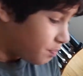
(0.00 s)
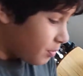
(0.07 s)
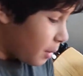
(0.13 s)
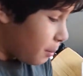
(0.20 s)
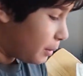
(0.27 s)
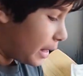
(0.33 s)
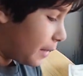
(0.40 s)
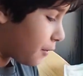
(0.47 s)

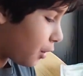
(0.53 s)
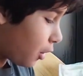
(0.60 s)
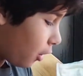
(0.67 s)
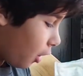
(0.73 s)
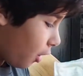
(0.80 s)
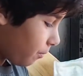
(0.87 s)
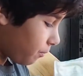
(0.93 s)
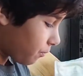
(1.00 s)
Believe it or
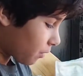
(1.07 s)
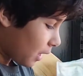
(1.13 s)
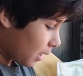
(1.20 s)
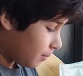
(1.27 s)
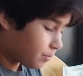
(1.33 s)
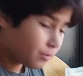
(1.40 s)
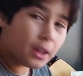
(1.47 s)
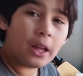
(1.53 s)
not,
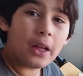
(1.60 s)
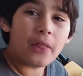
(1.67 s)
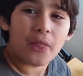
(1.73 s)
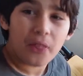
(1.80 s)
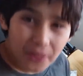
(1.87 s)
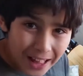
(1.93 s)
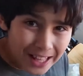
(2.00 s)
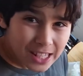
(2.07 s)

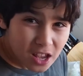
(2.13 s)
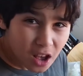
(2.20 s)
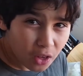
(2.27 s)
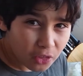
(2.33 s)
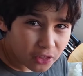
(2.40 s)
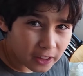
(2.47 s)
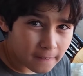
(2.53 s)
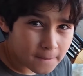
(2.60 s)
that's
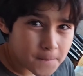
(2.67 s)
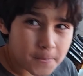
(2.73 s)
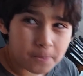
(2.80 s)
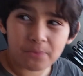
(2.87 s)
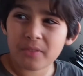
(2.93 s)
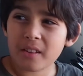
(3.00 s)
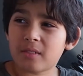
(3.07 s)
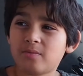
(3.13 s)
healthy
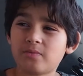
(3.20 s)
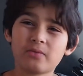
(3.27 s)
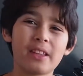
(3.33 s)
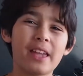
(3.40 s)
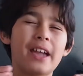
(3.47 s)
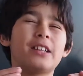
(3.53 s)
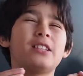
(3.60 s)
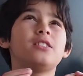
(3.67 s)

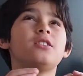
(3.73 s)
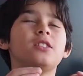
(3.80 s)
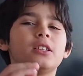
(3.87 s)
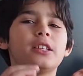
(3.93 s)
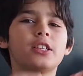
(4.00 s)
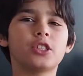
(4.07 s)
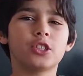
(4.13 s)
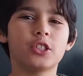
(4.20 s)
and
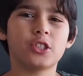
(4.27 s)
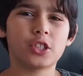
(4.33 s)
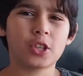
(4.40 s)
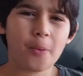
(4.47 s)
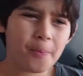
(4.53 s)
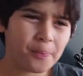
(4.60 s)
delicious.